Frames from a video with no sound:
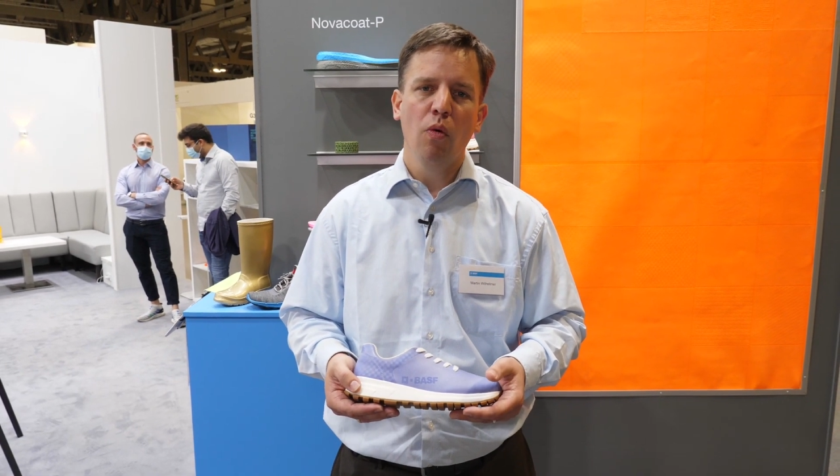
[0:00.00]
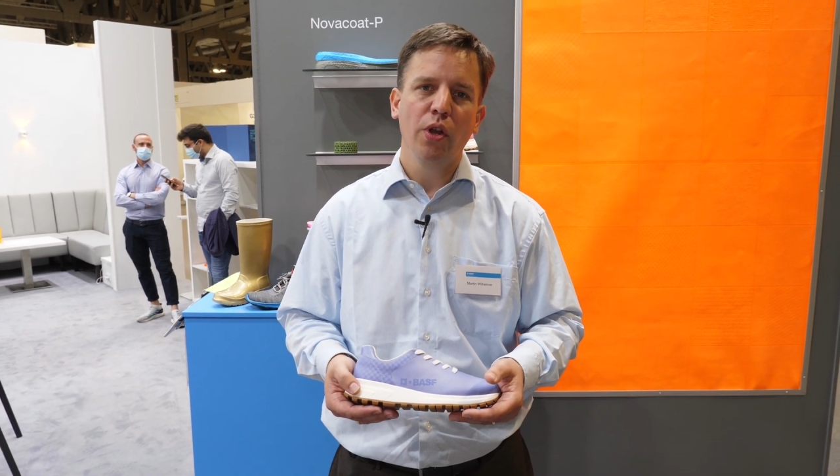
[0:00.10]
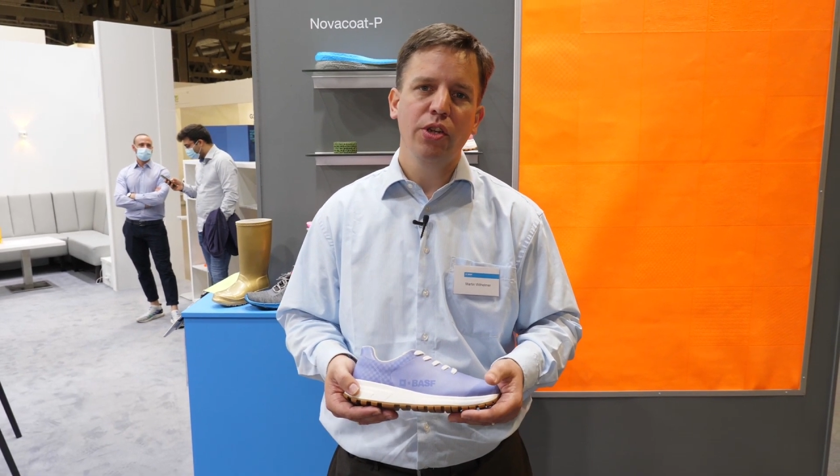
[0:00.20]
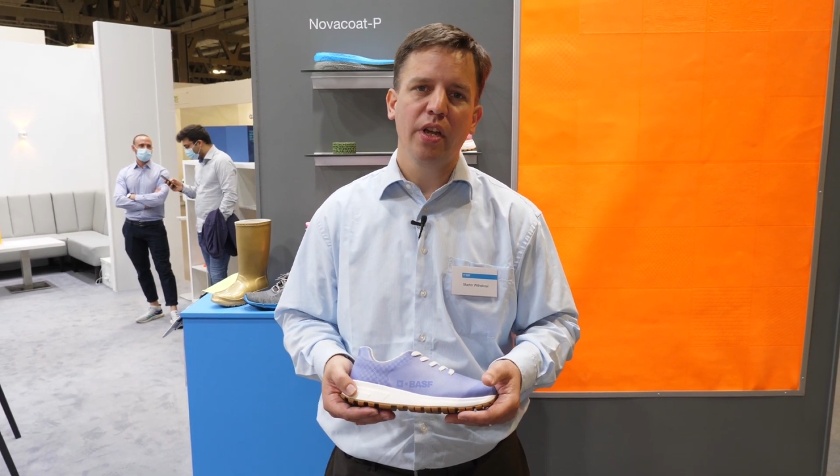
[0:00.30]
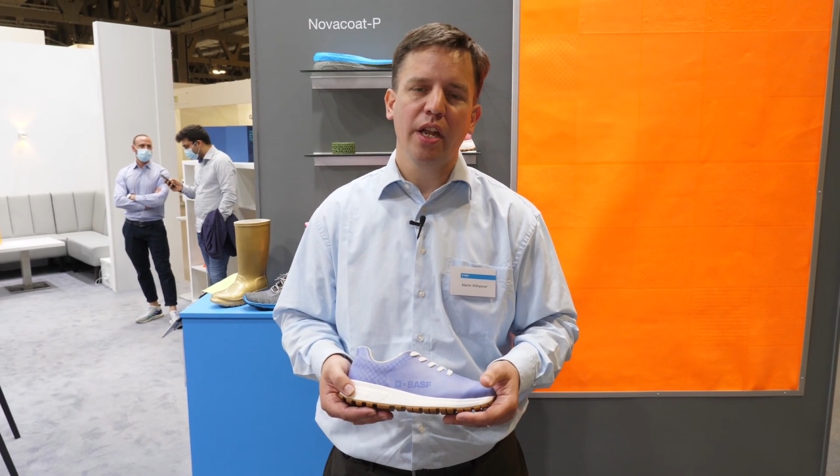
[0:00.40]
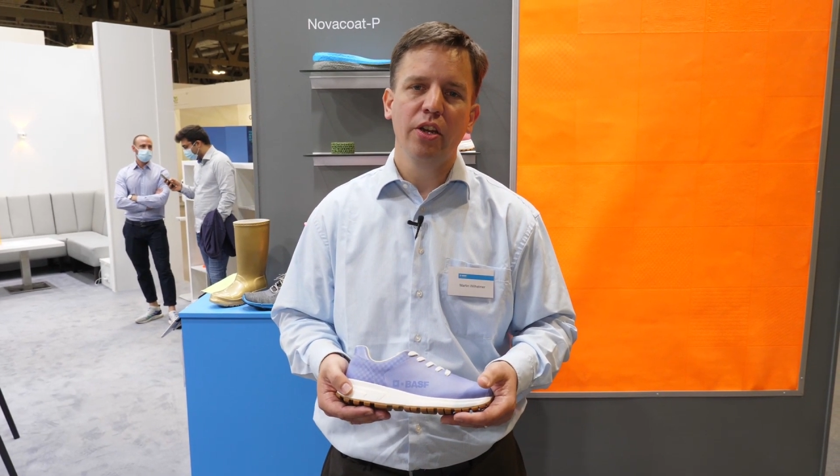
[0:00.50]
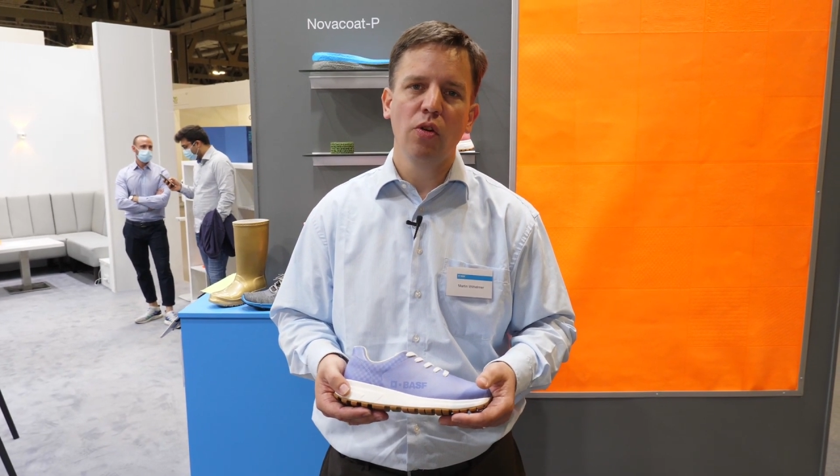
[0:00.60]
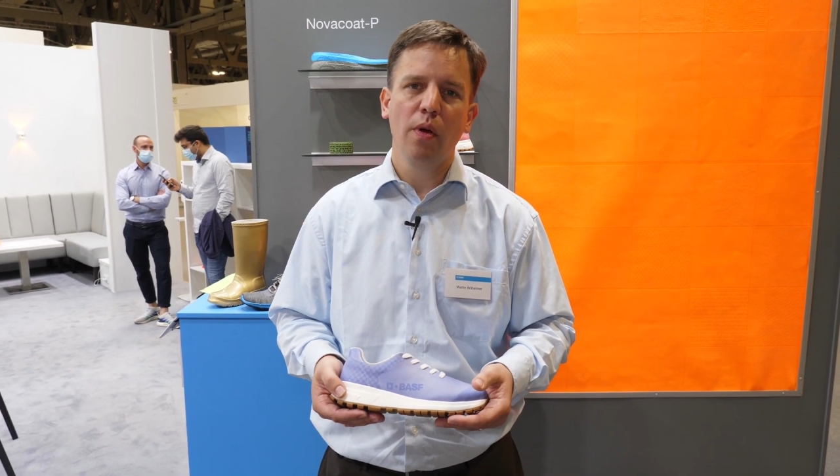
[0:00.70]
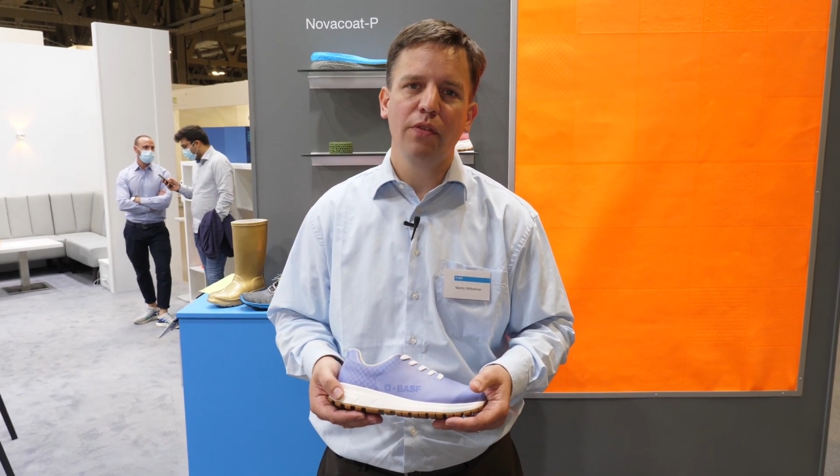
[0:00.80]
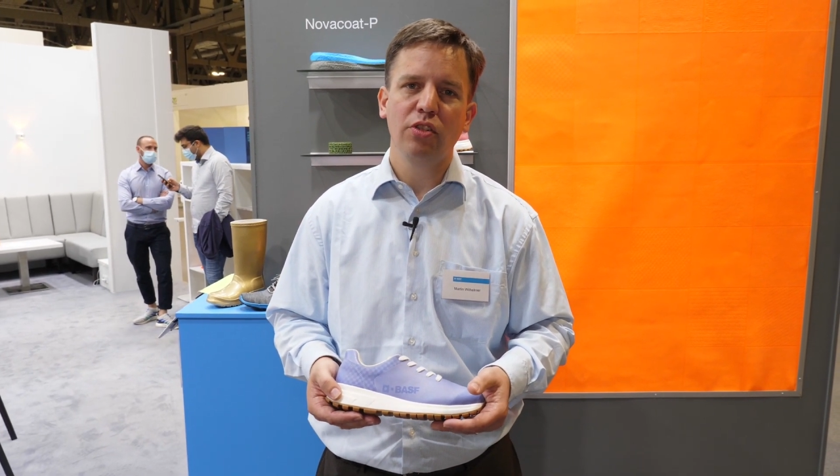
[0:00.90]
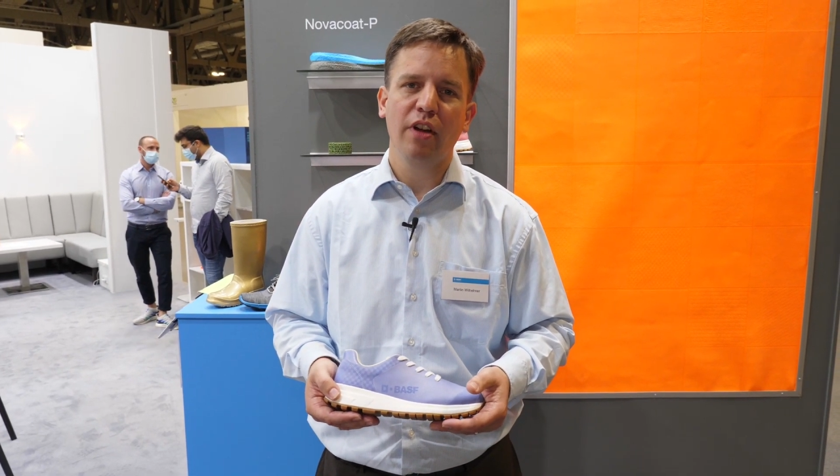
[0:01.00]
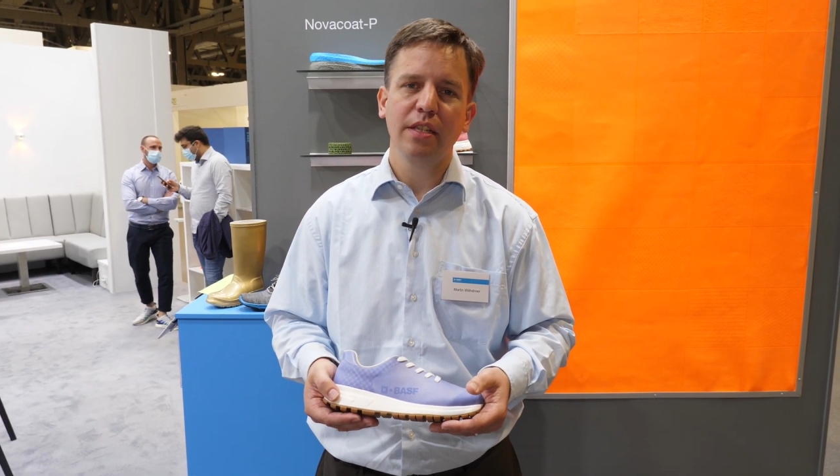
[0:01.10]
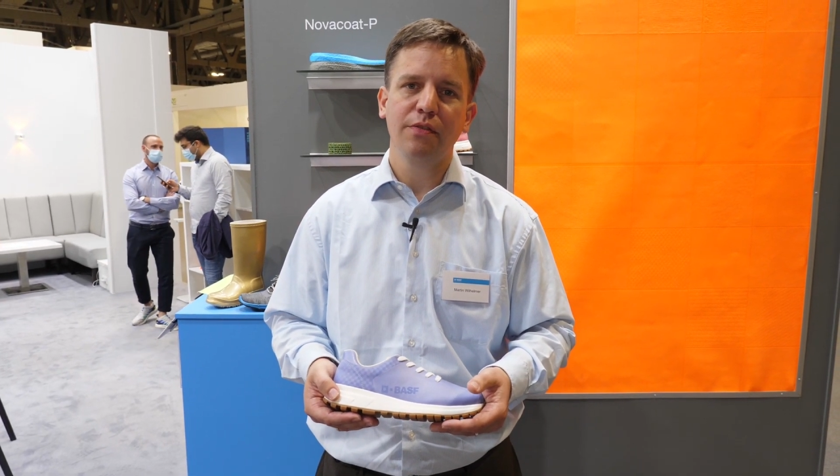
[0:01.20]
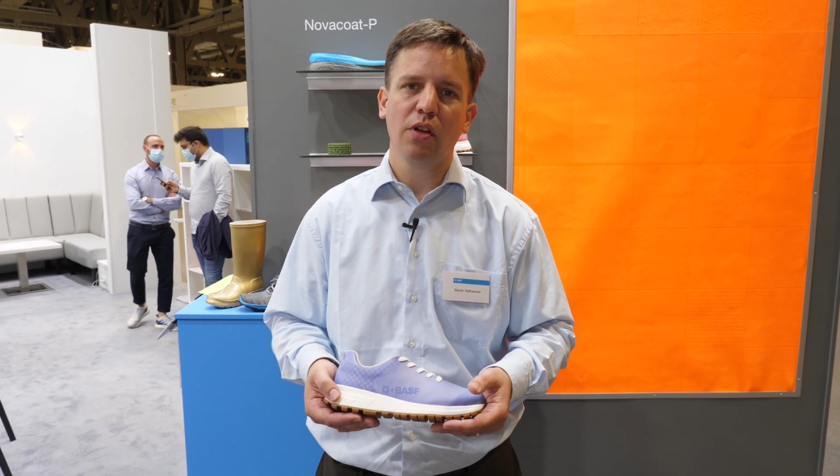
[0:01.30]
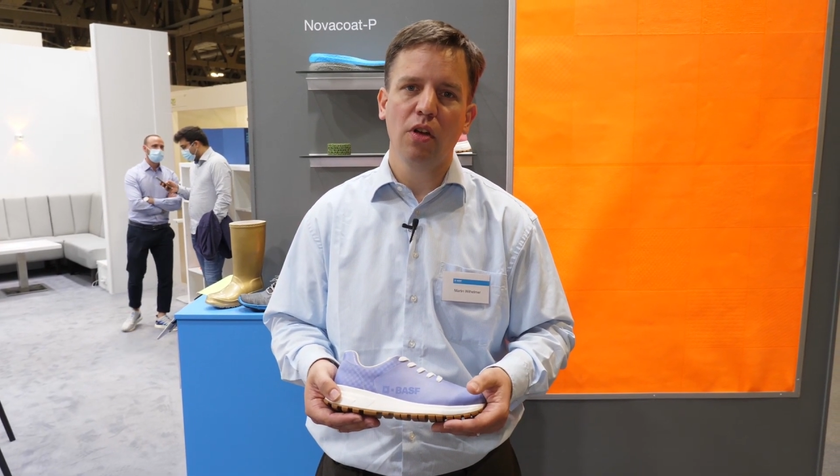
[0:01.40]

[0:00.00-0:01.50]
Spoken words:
what you can do with a transfer